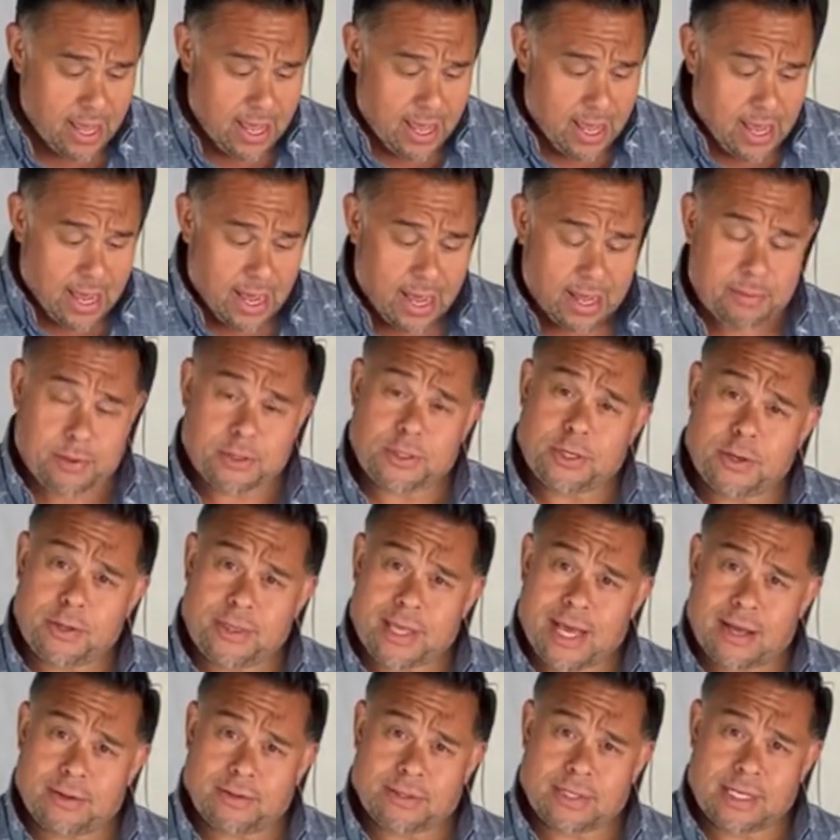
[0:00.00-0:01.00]
the
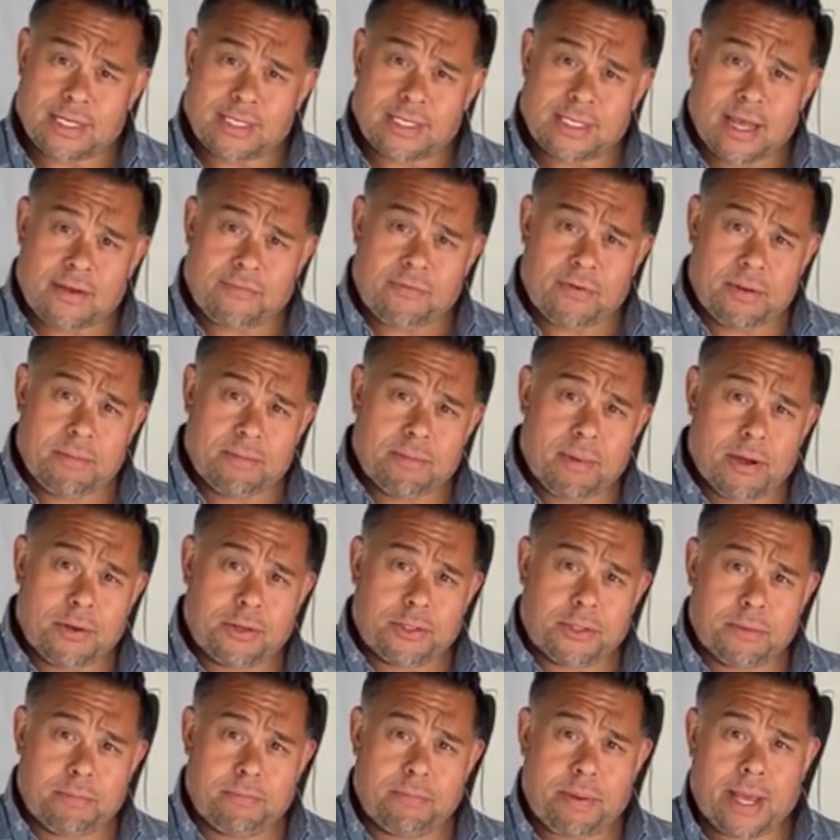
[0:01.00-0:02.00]
2007
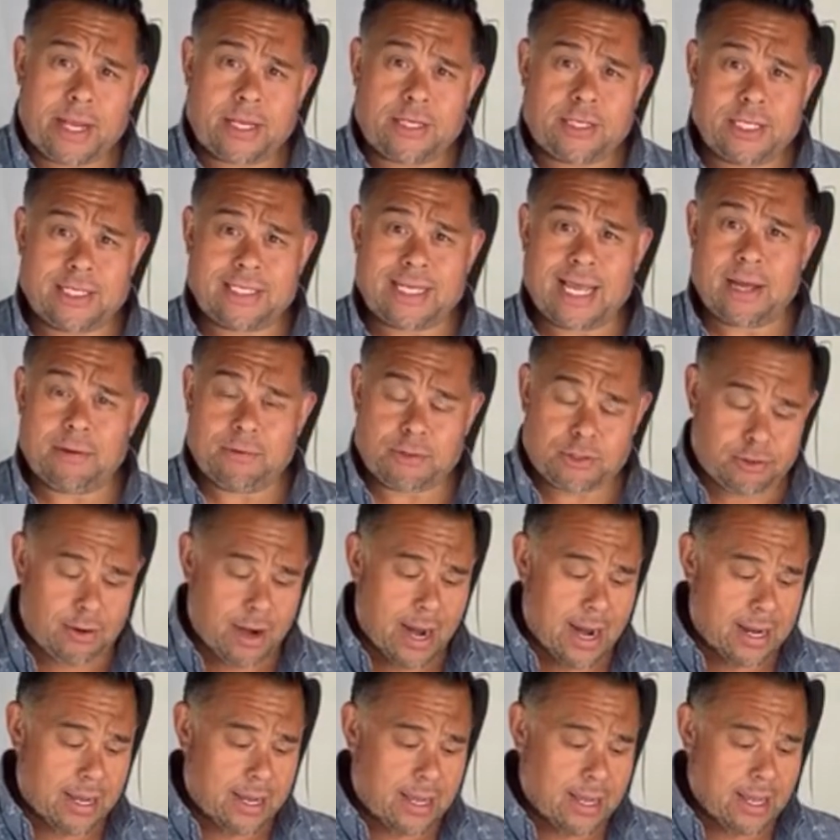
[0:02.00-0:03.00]
motion picture soundtrack,